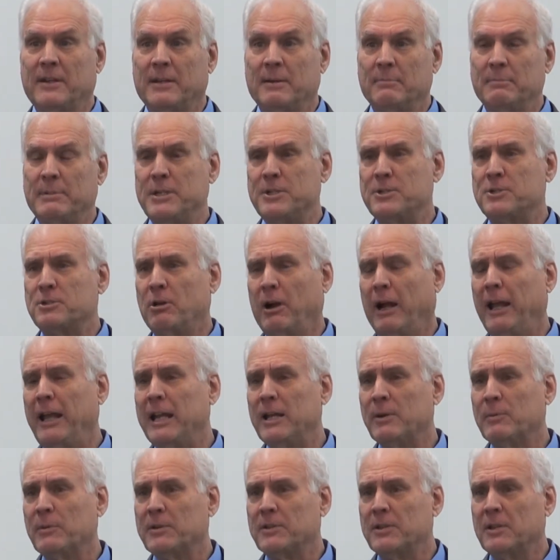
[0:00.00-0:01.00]
been
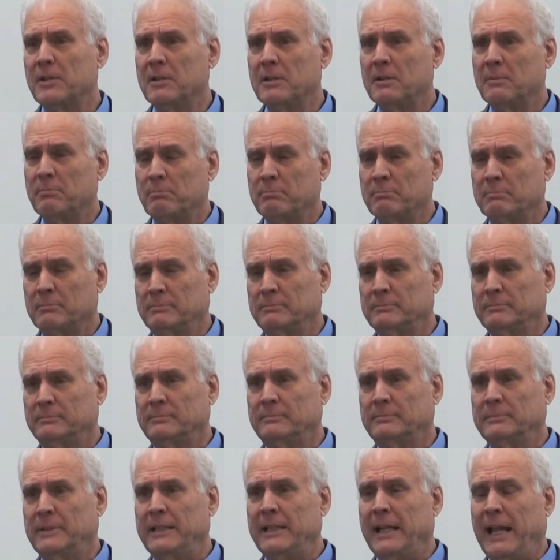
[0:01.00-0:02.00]
trained with a,
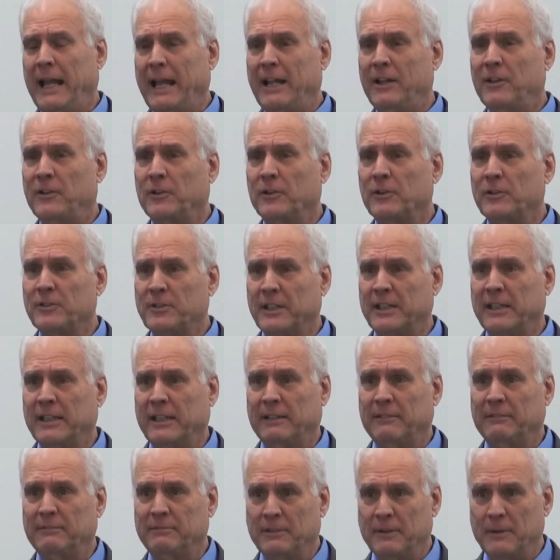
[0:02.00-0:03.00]
an answer to
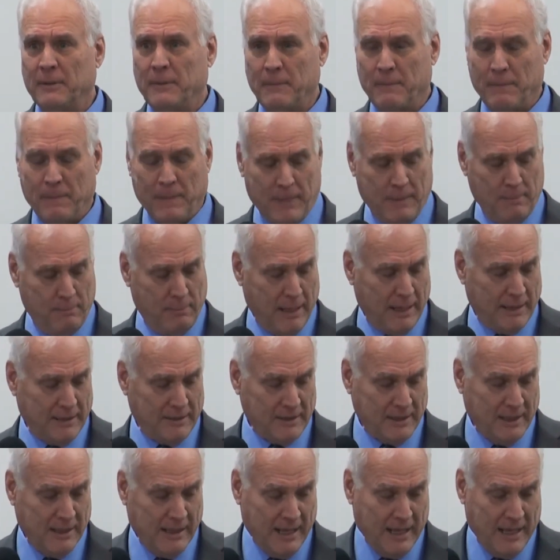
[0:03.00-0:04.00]
give. But
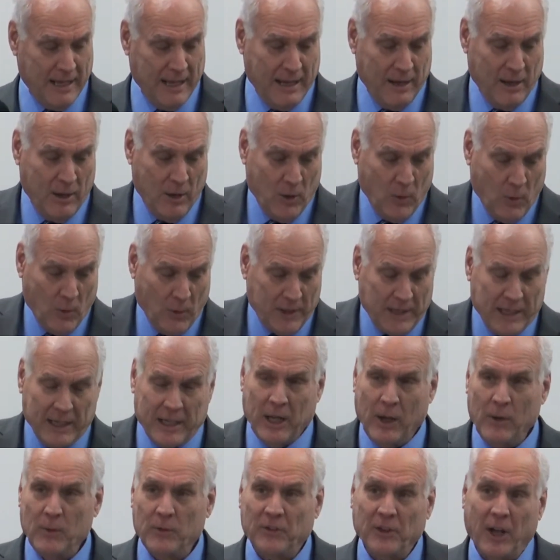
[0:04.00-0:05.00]
when he
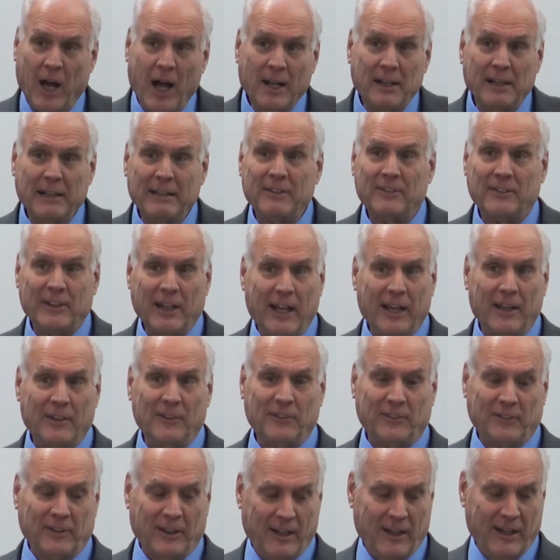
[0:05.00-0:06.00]
goes on, he
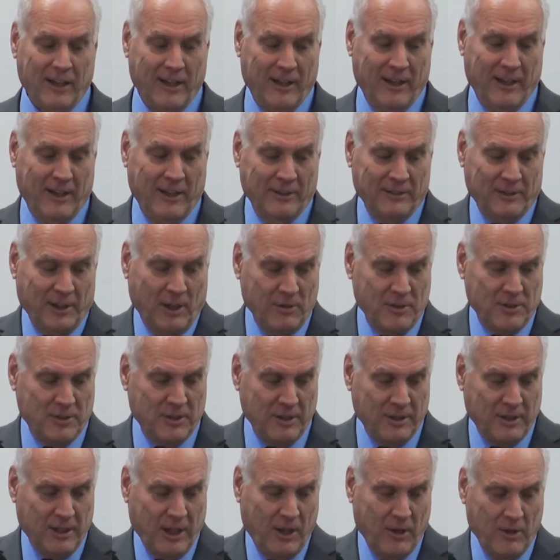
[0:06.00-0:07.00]
says, Don't
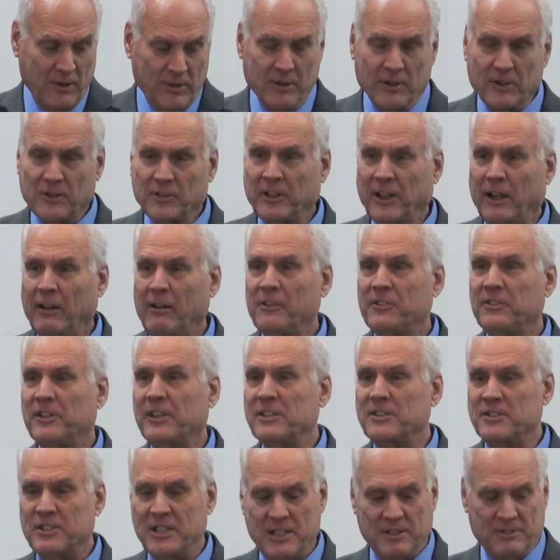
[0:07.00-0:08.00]
you know yourselves
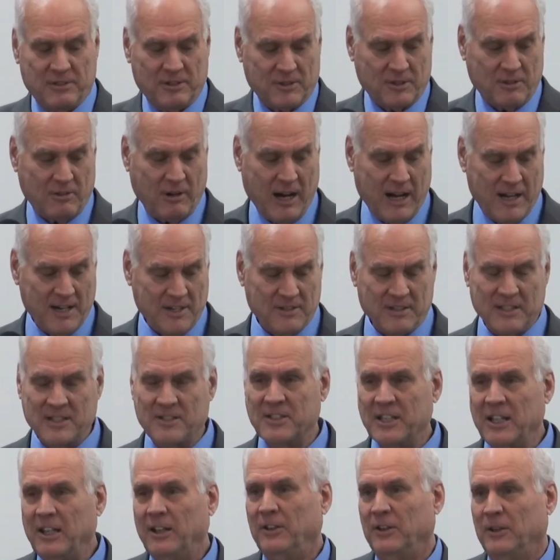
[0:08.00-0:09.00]
that Jesus Christ
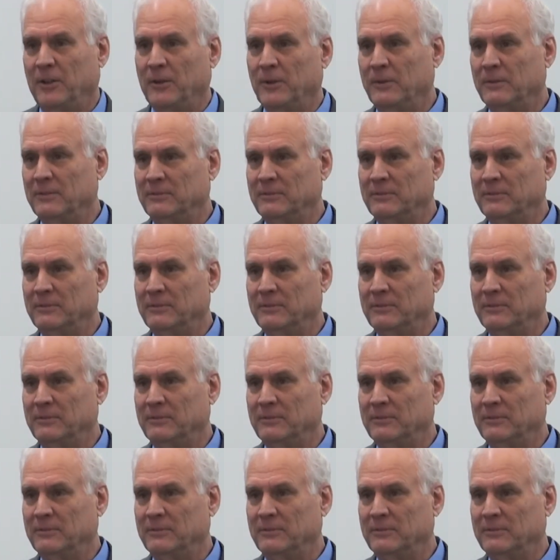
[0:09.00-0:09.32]
is in you,